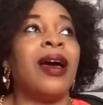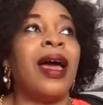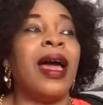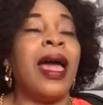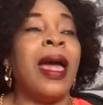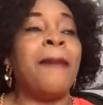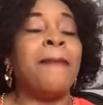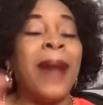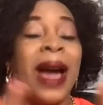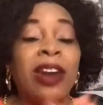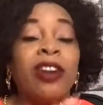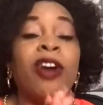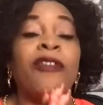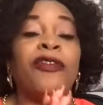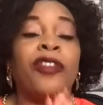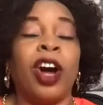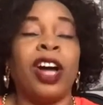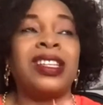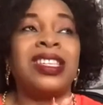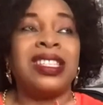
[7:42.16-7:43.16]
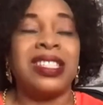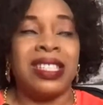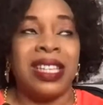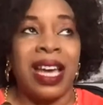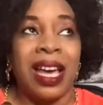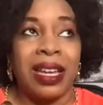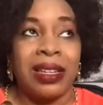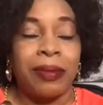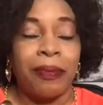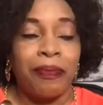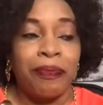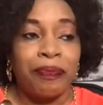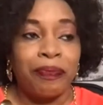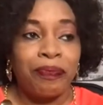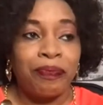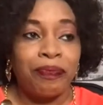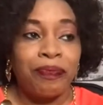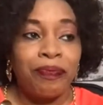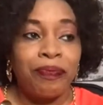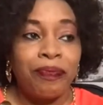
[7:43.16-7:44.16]
a man of God said
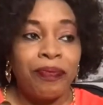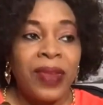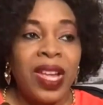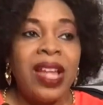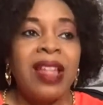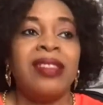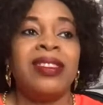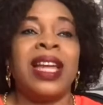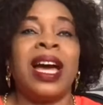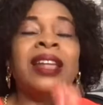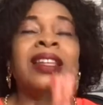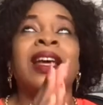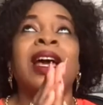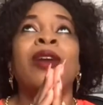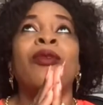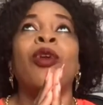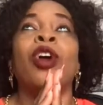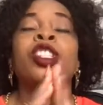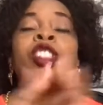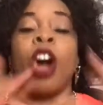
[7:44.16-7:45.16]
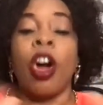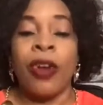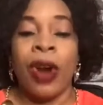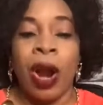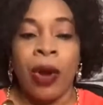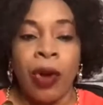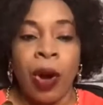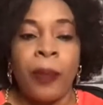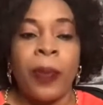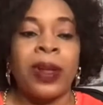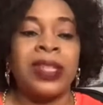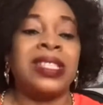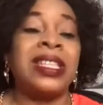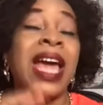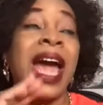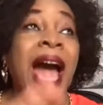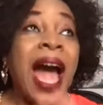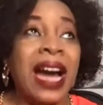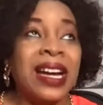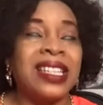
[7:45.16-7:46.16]
that it was Oral Roberts.
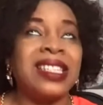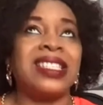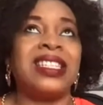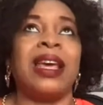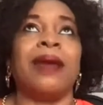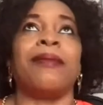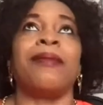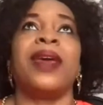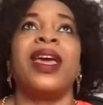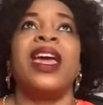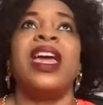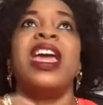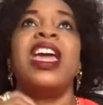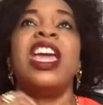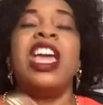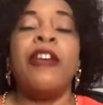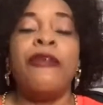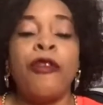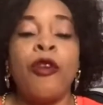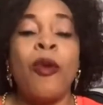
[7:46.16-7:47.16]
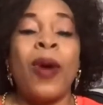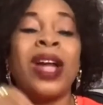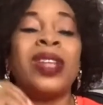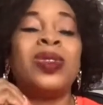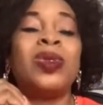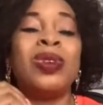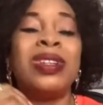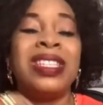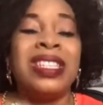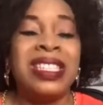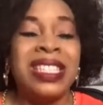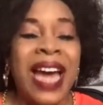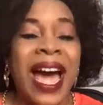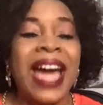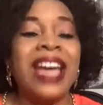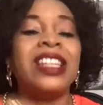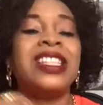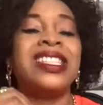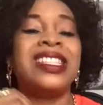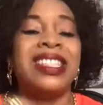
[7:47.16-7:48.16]
They asked him, if you were to
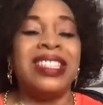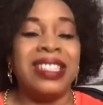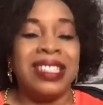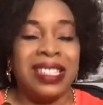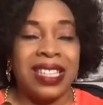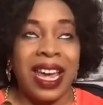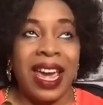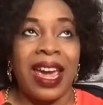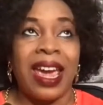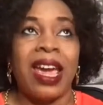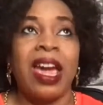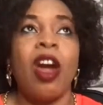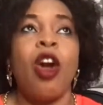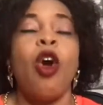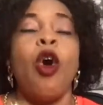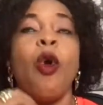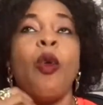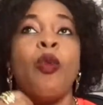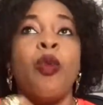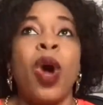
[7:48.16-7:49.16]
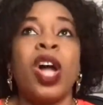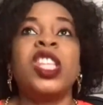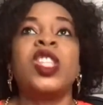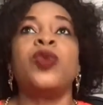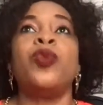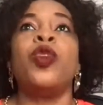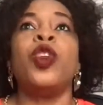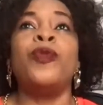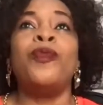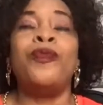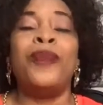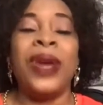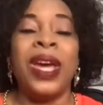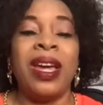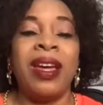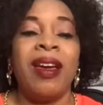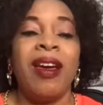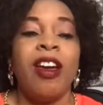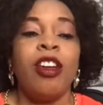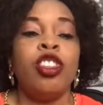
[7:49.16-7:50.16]
die today, what will
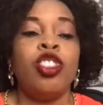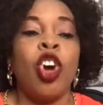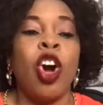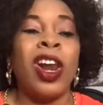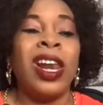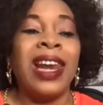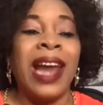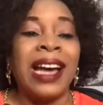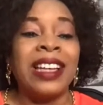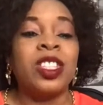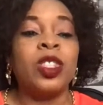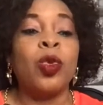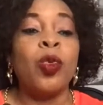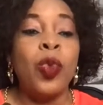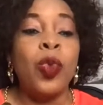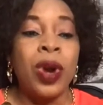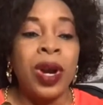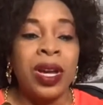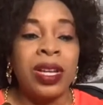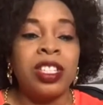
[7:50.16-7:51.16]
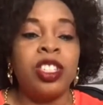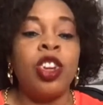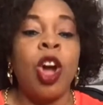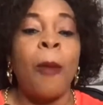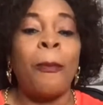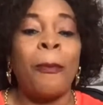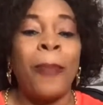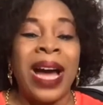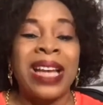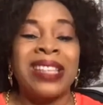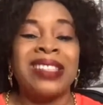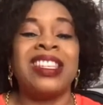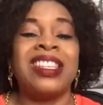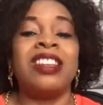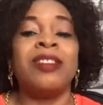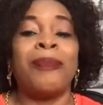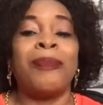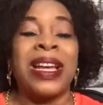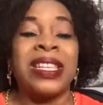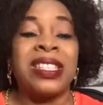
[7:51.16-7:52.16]
be your last word, your
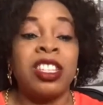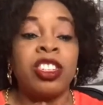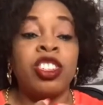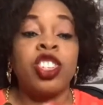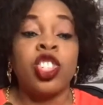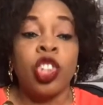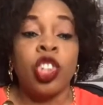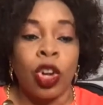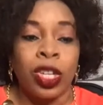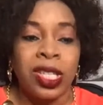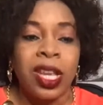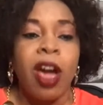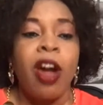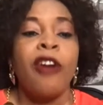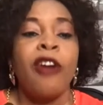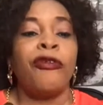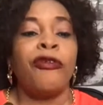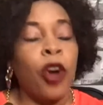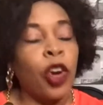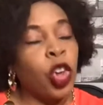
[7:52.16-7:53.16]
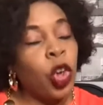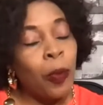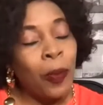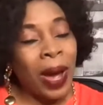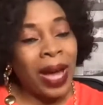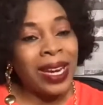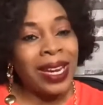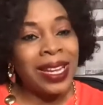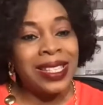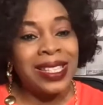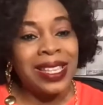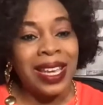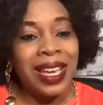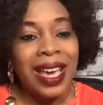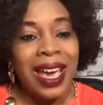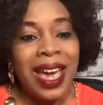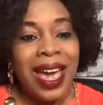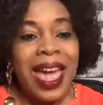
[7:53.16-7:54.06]
passing shot for humanity?